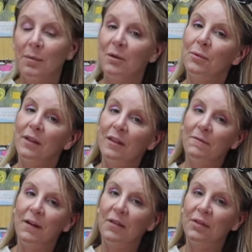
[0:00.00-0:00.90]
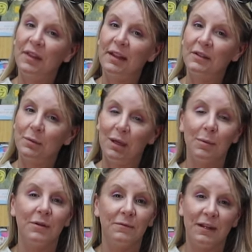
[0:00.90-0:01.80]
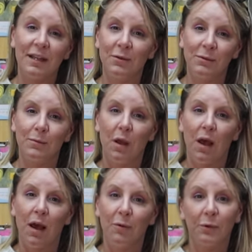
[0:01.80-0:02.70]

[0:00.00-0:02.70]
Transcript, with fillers: be a really fun thing to be able to video uh,